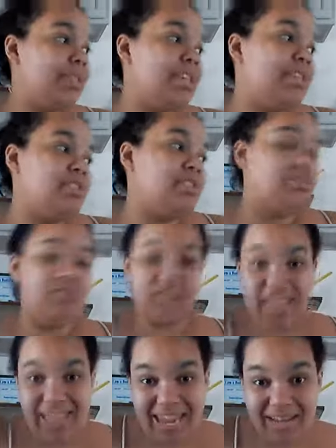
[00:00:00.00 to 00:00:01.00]
I would say he's
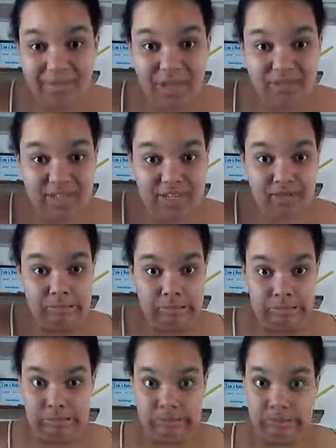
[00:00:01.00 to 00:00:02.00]
close to like 80 pounds now.